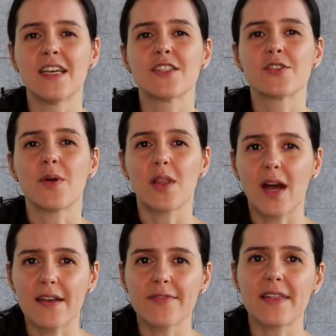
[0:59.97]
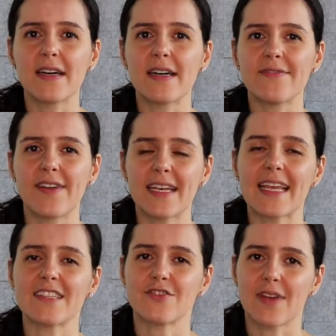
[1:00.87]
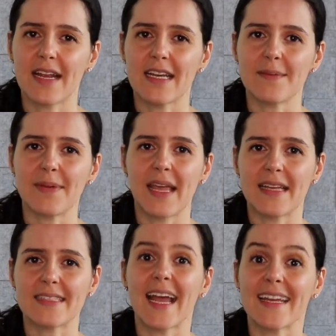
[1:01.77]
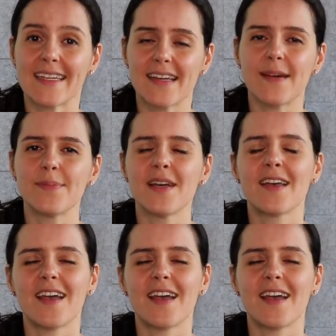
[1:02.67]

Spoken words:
So a lot of the funding has dried up and tightened up